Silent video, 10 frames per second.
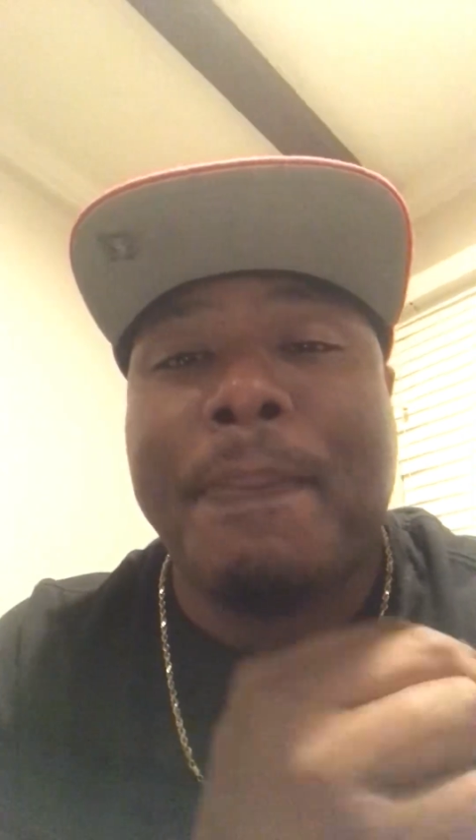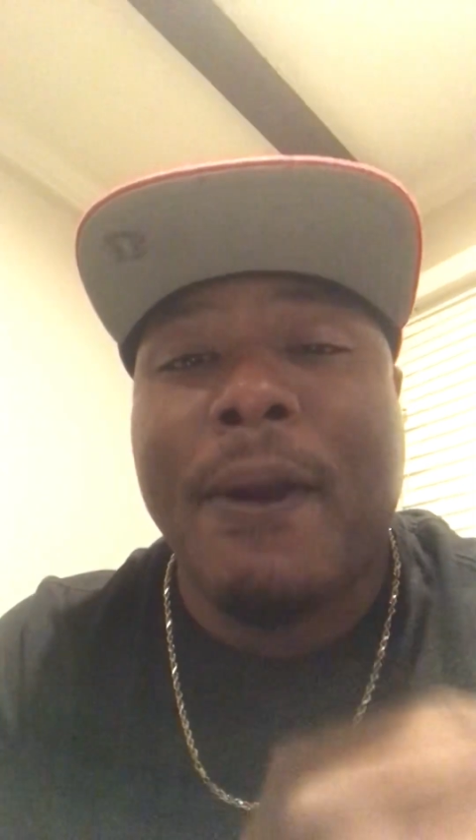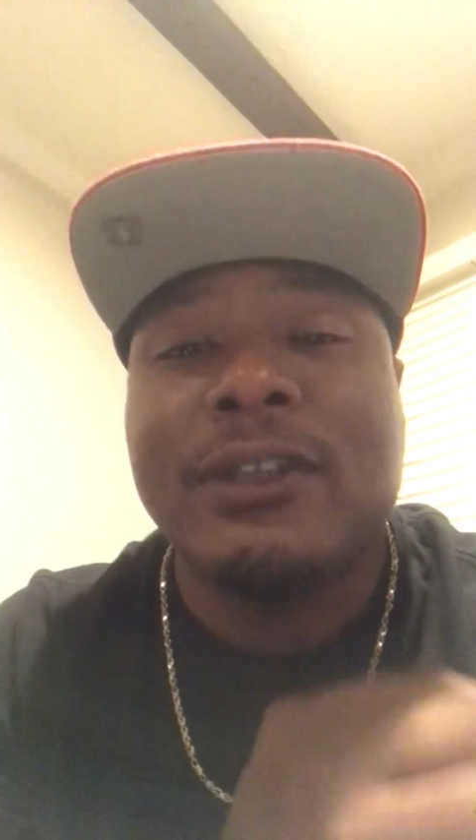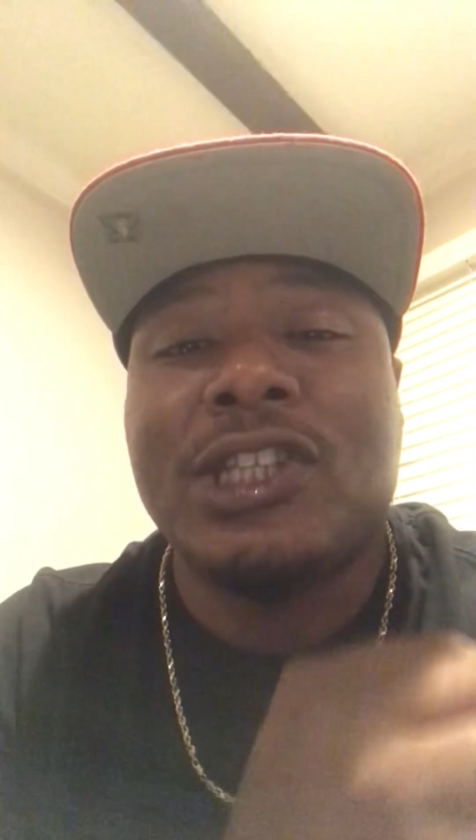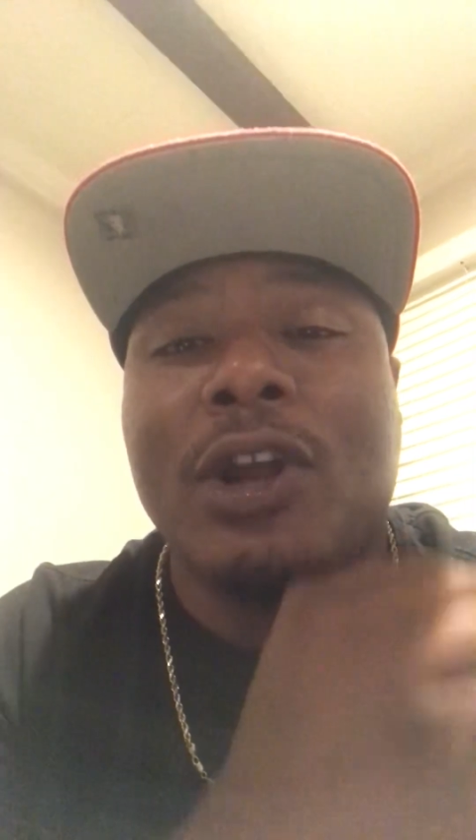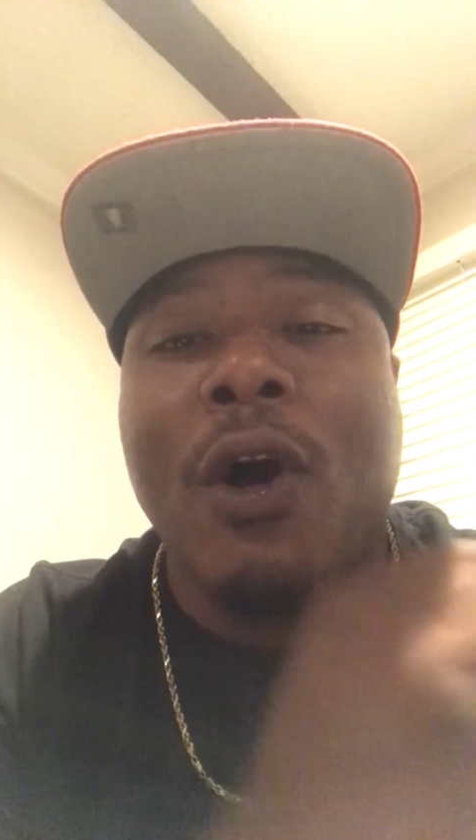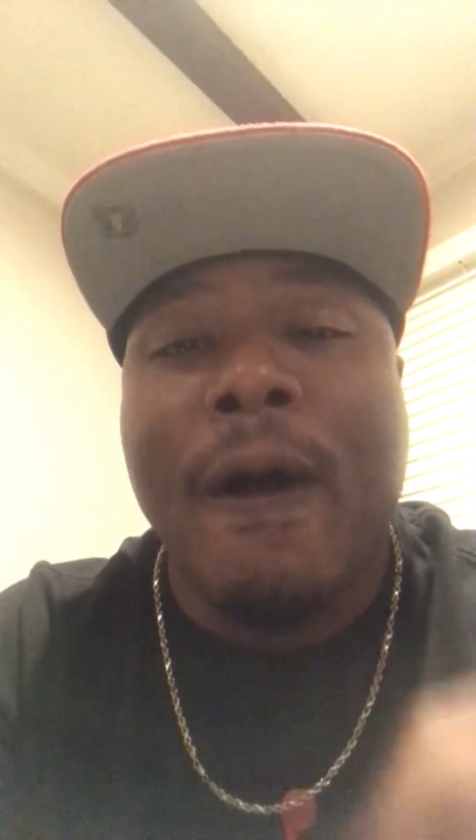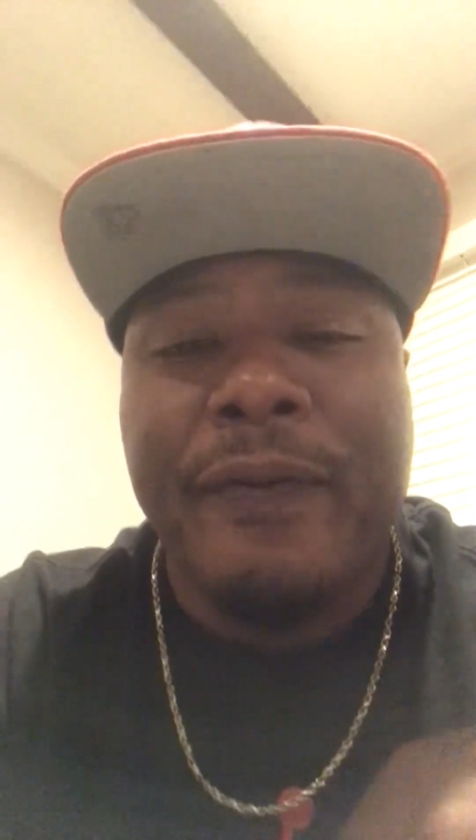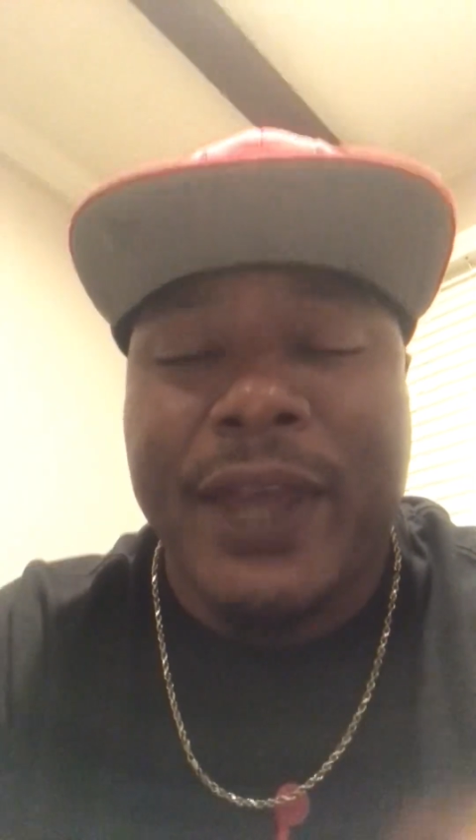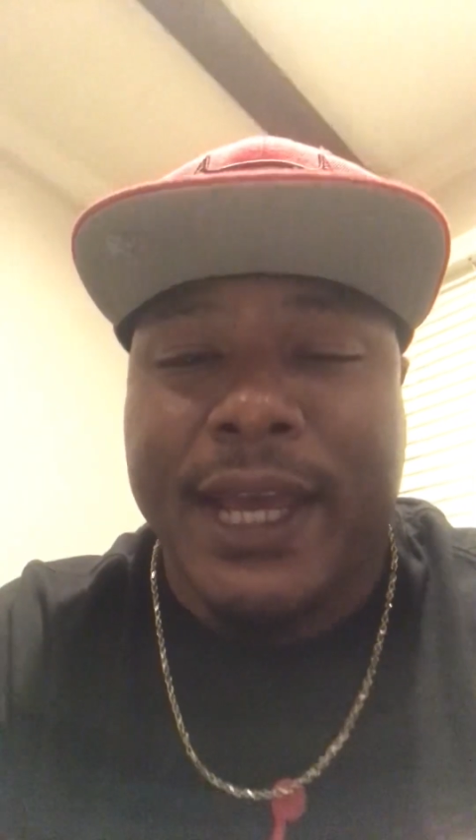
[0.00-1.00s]
person
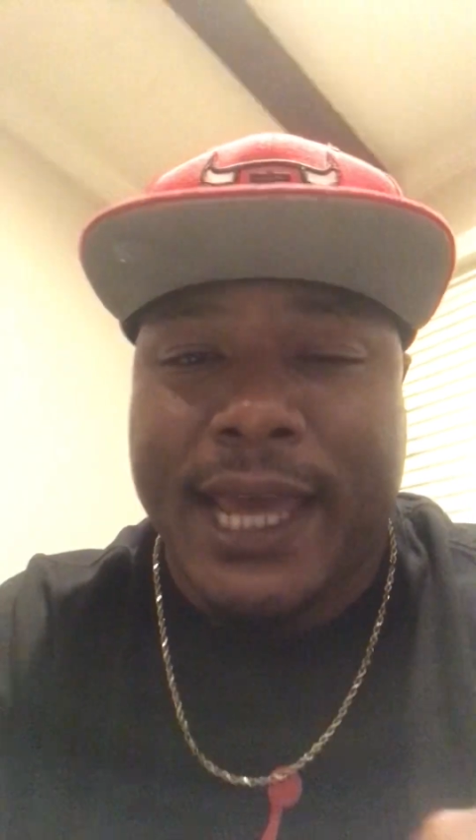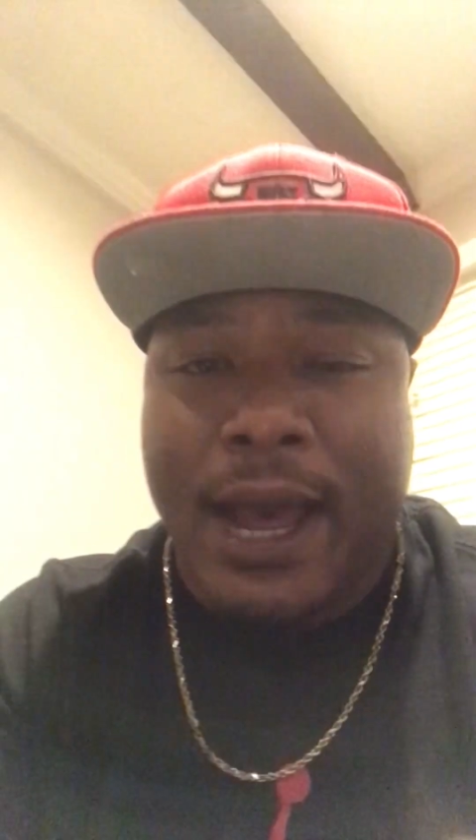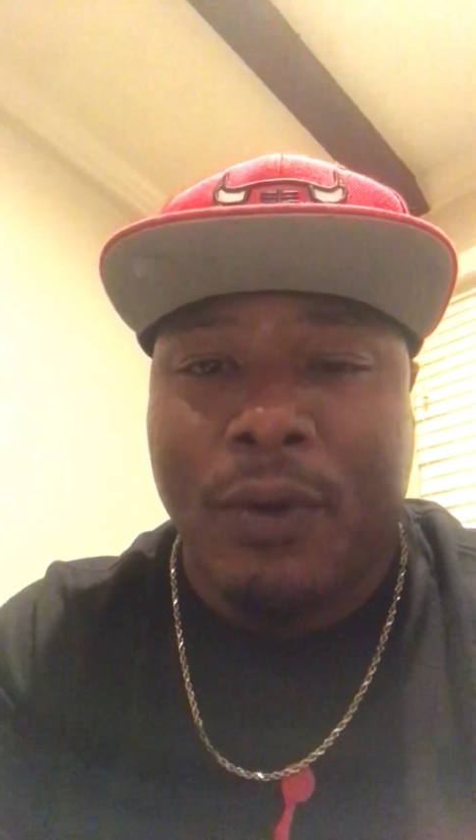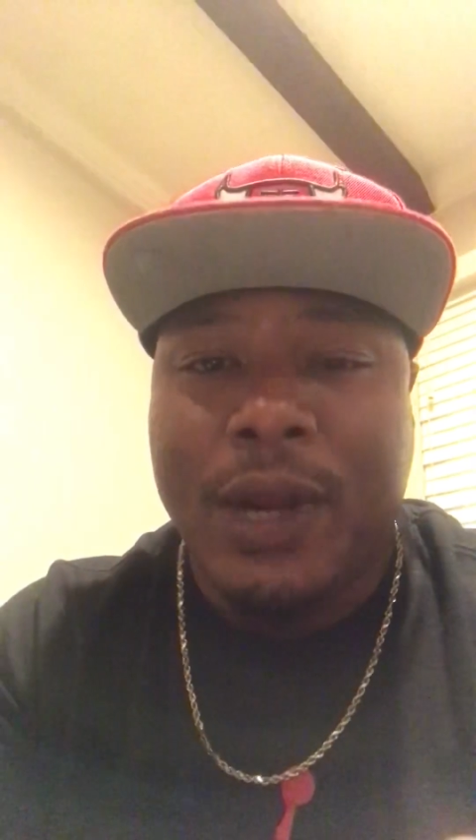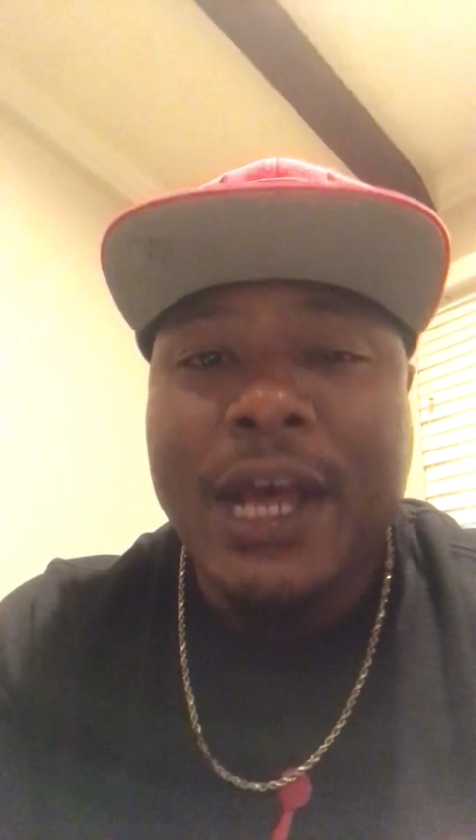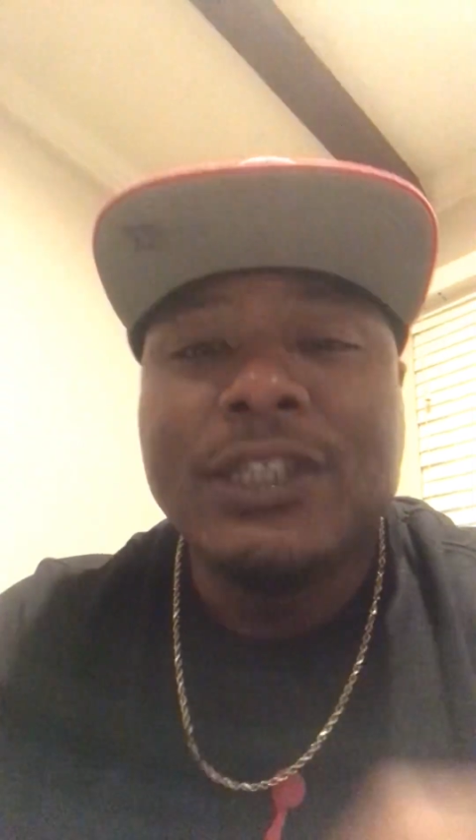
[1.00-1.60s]
on the account.